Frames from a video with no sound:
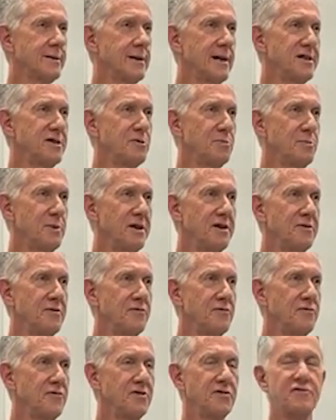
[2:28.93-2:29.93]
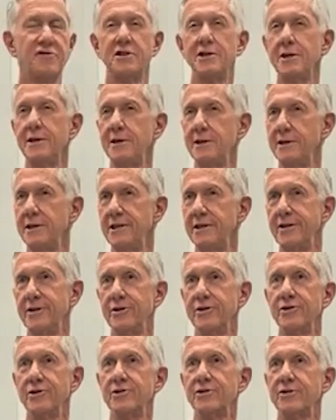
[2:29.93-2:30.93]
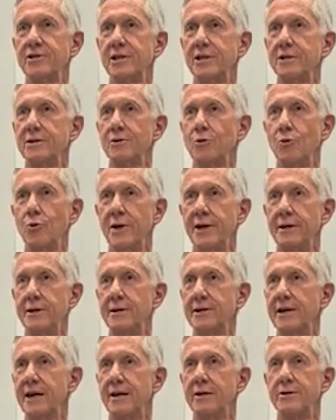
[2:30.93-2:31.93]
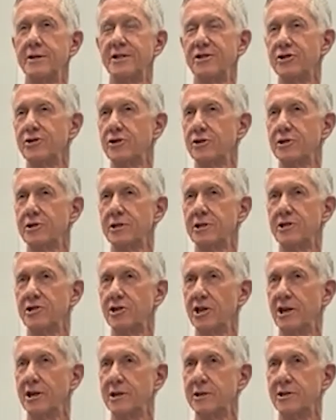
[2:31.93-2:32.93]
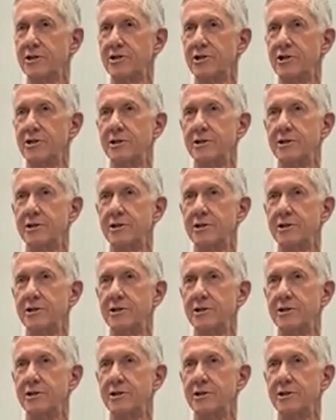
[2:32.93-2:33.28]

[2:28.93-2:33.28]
I spent 15 years as a Wayne County Circuit Judge,